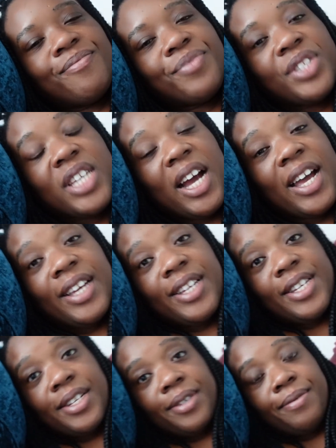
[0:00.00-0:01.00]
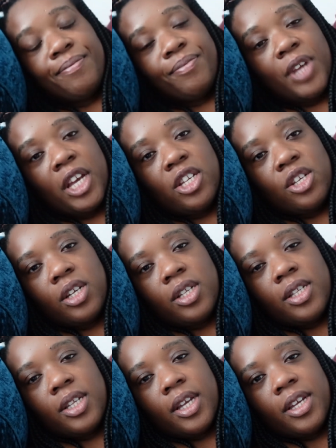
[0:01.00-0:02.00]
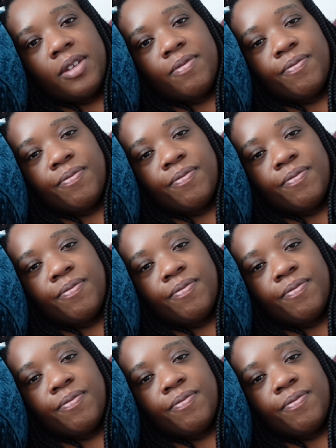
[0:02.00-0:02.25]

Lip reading: tired, as you can see.